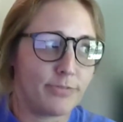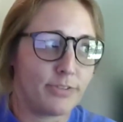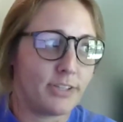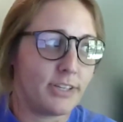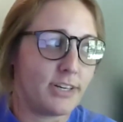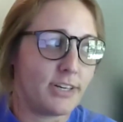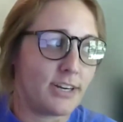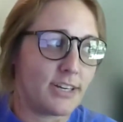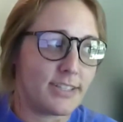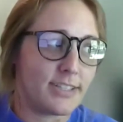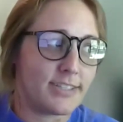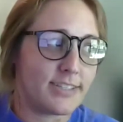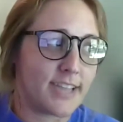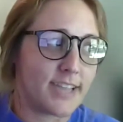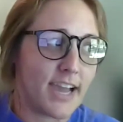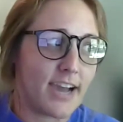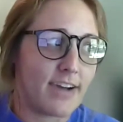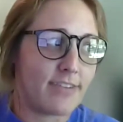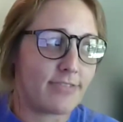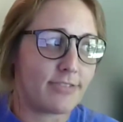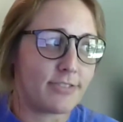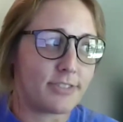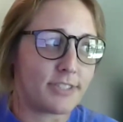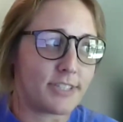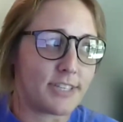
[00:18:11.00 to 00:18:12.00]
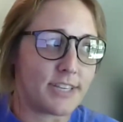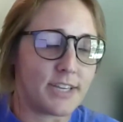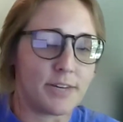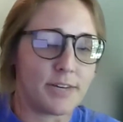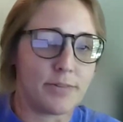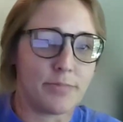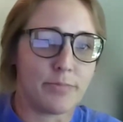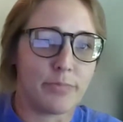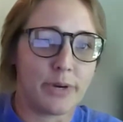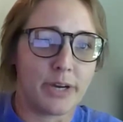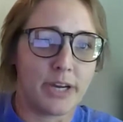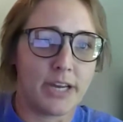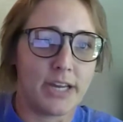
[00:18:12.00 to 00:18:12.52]
hopefully not
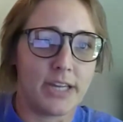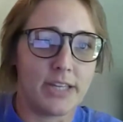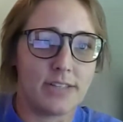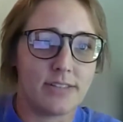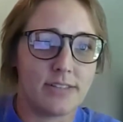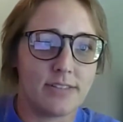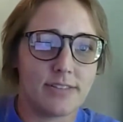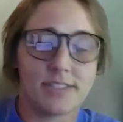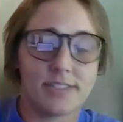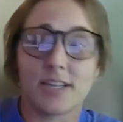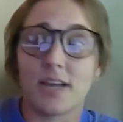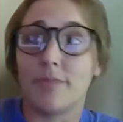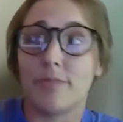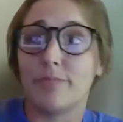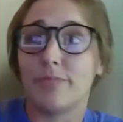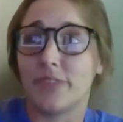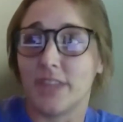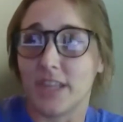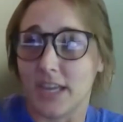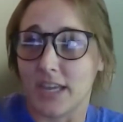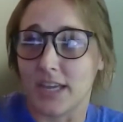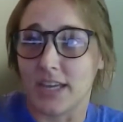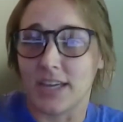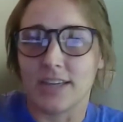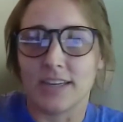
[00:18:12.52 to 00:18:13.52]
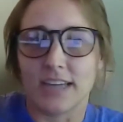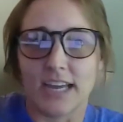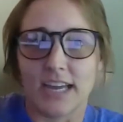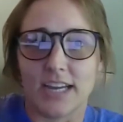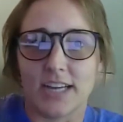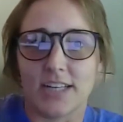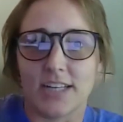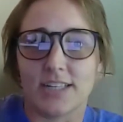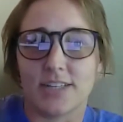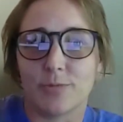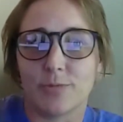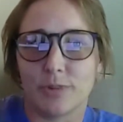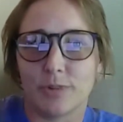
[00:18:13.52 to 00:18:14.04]
scaffolding, but something,
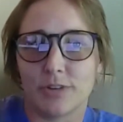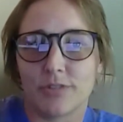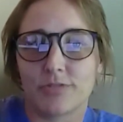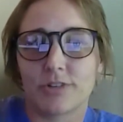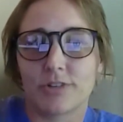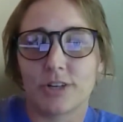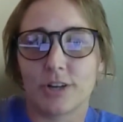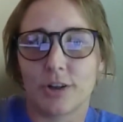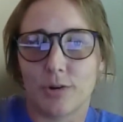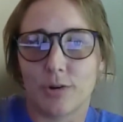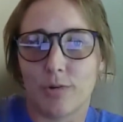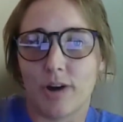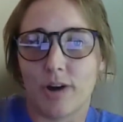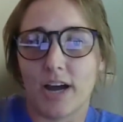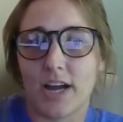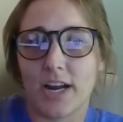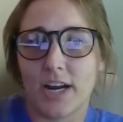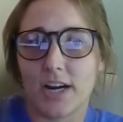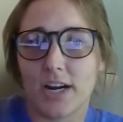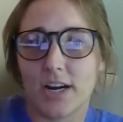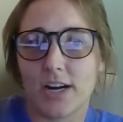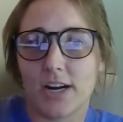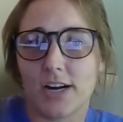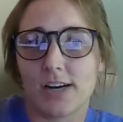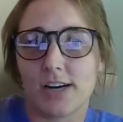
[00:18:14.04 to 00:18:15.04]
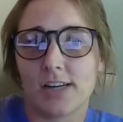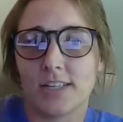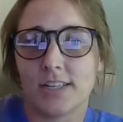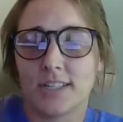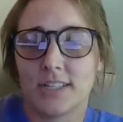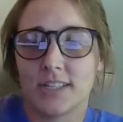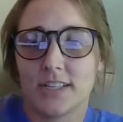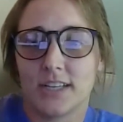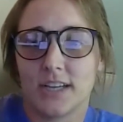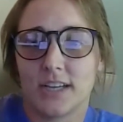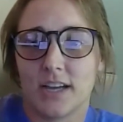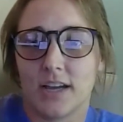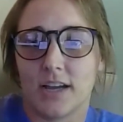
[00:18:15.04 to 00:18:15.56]
and it will
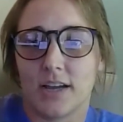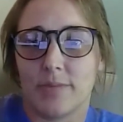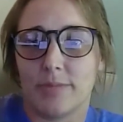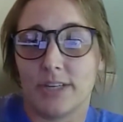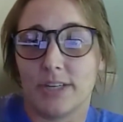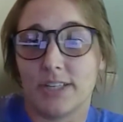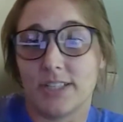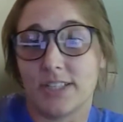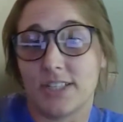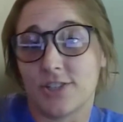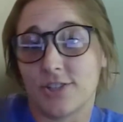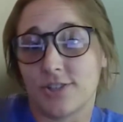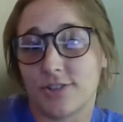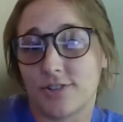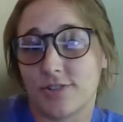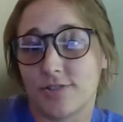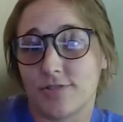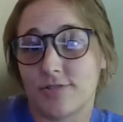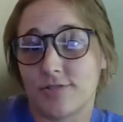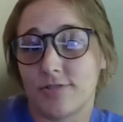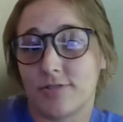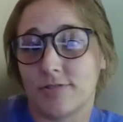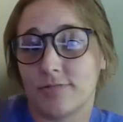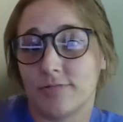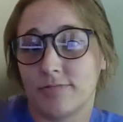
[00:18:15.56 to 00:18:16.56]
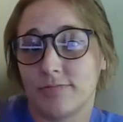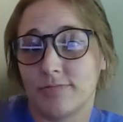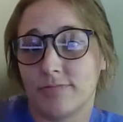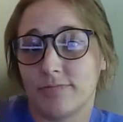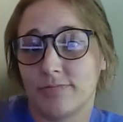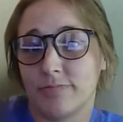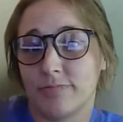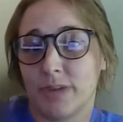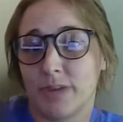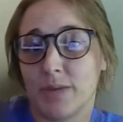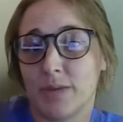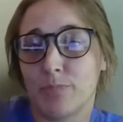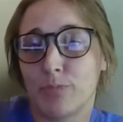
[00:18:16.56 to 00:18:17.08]
require
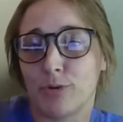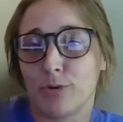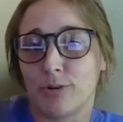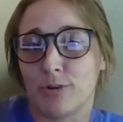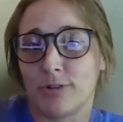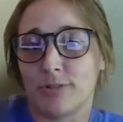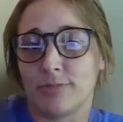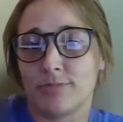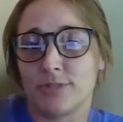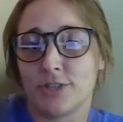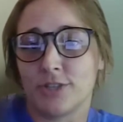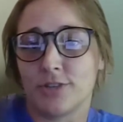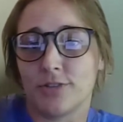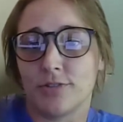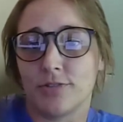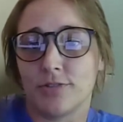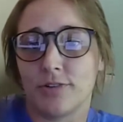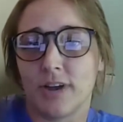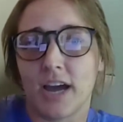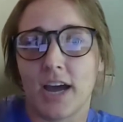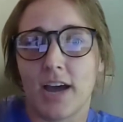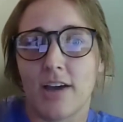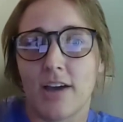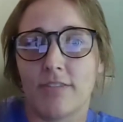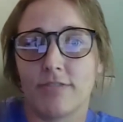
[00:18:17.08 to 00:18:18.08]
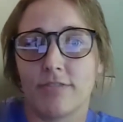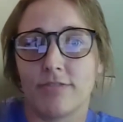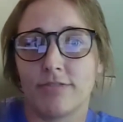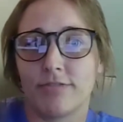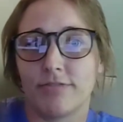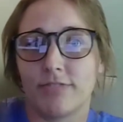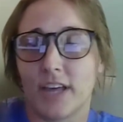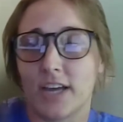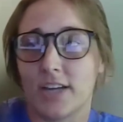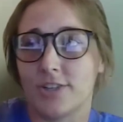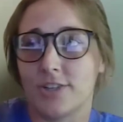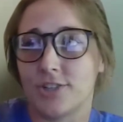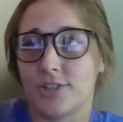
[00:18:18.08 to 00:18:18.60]
additional people to
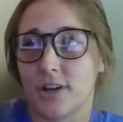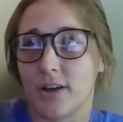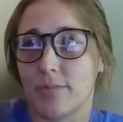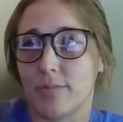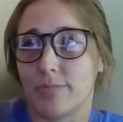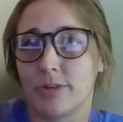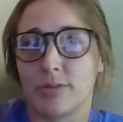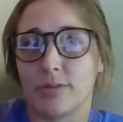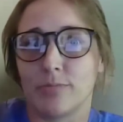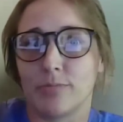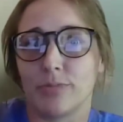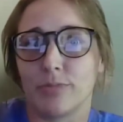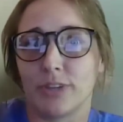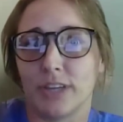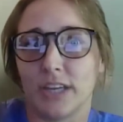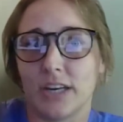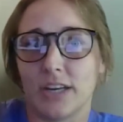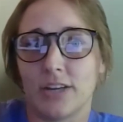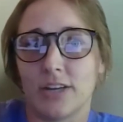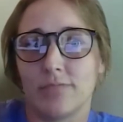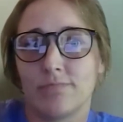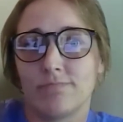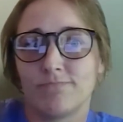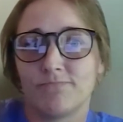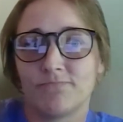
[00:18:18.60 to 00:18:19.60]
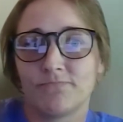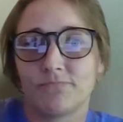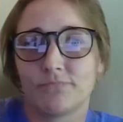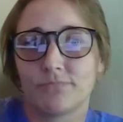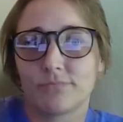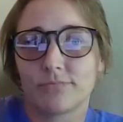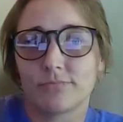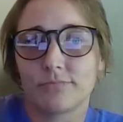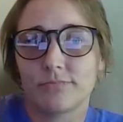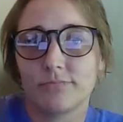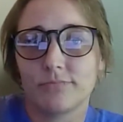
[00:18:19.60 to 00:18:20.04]
have that job completed.